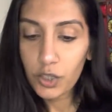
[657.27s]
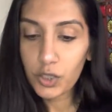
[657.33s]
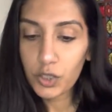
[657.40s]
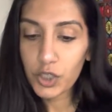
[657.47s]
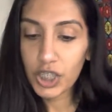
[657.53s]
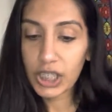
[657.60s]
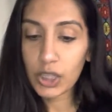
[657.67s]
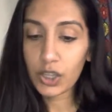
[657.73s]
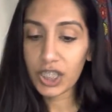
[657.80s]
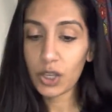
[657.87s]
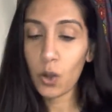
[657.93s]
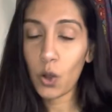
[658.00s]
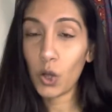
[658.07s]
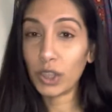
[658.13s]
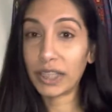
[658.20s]
She's
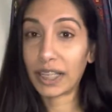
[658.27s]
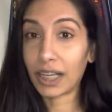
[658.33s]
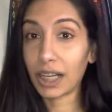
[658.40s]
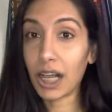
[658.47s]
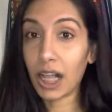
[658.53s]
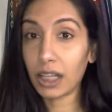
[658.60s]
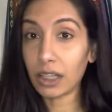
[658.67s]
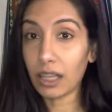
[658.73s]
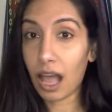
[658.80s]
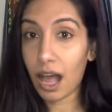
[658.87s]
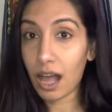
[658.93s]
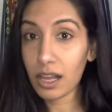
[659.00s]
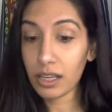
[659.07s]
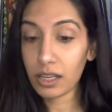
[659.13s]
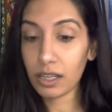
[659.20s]
also holding a
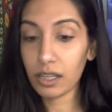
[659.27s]
clock